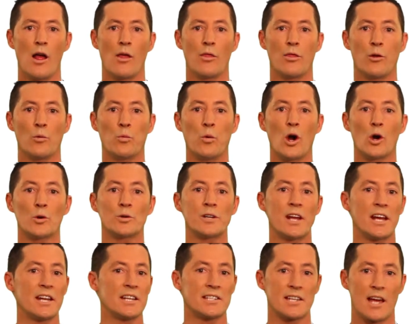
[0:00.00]
The world
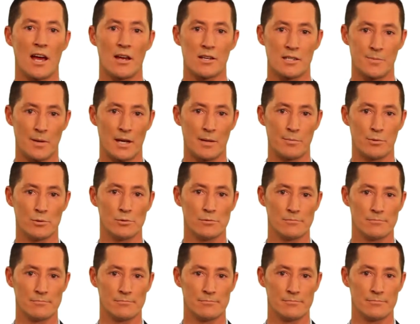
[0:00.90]
needs salespeople,
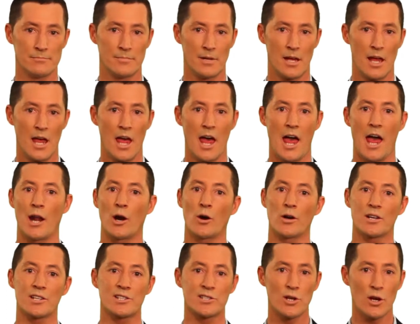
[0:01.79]
and
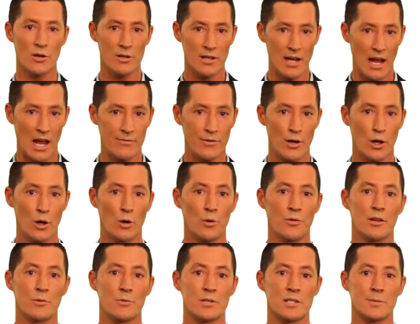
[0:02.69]
I certainly have a
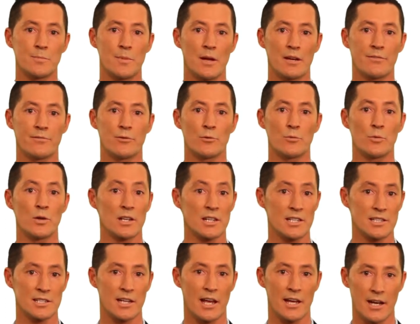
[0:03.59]
healthy respect for real
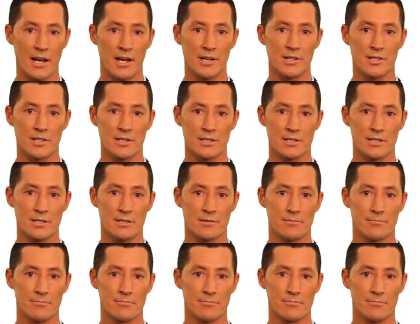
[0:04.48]
estate agents.